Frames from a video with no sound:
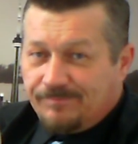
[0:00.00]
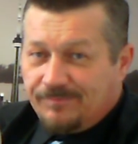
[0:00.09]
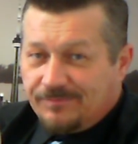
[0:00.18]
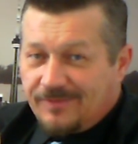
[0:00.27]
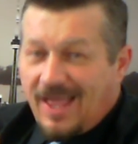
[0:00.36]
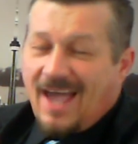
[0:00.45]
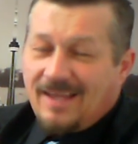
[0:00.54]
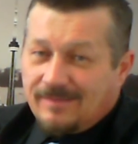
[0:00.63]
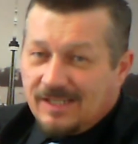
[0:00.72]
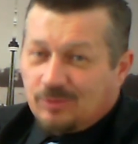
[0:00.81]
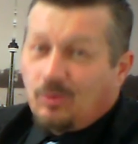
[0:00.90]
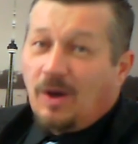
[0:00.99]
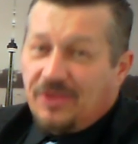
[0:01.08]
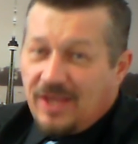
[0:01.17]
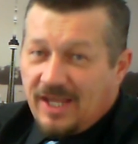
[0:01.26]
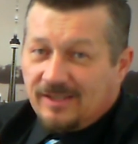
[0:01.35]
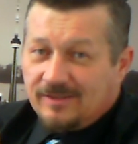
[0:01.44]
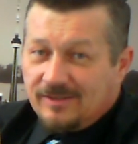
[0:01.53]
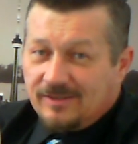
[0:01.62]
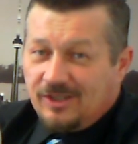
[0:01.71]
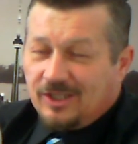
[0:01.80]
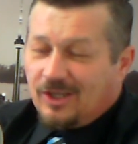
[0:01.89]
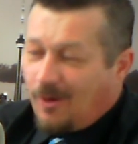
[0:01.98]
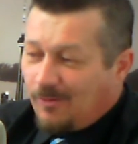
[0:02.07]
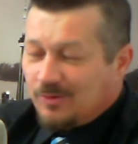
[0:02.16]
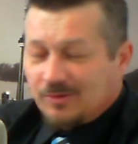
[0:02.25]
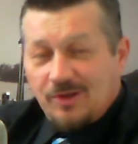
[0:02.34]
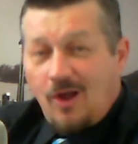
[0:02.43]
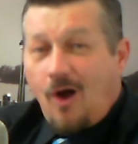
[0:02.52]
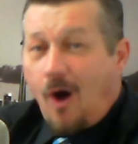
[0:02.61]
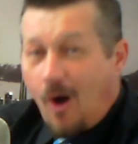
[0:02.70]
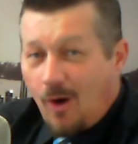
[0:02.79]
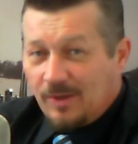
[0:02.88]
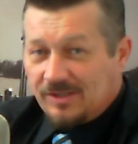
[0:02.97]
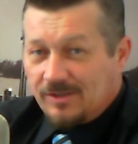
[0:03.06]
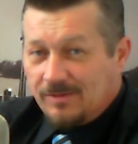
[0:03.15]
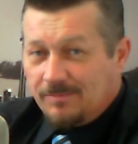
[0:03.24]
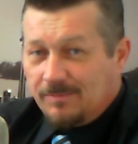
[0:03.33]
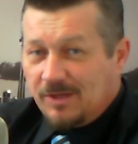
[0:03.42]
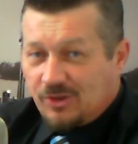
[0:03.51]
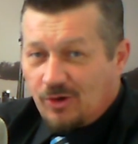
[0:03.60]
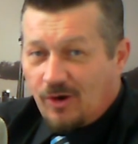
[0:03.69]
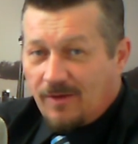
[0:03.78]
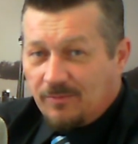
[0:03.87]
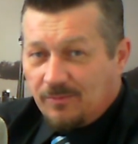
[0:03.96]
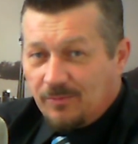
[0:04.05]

That is one thing you can almost always be assured of